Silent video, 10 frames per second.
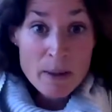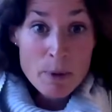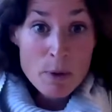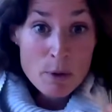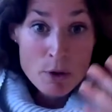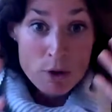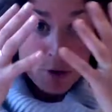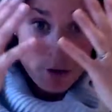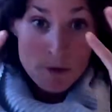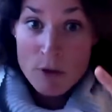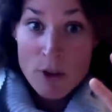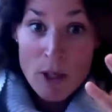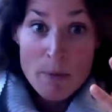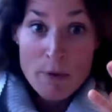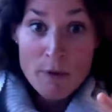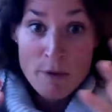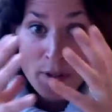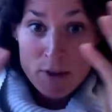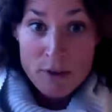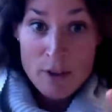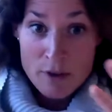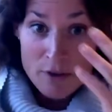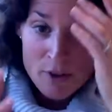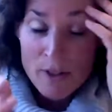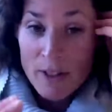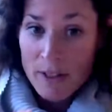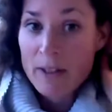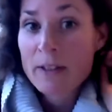because shape of your face is genetic.